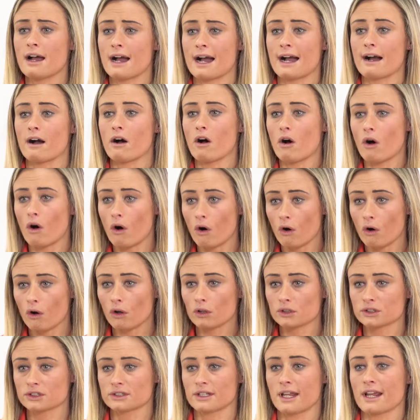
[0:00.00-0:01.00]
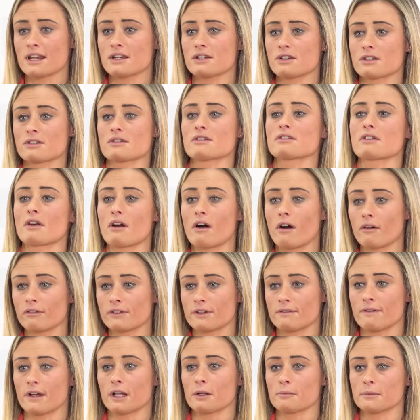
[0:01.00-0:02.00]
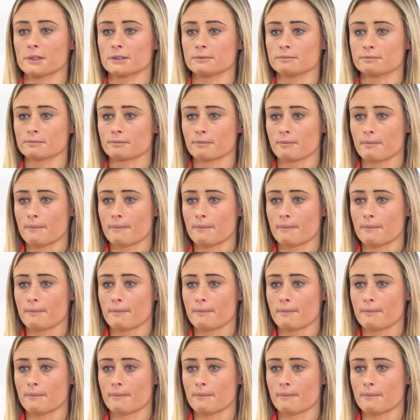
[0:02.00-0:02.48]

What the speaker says: at all stages of development.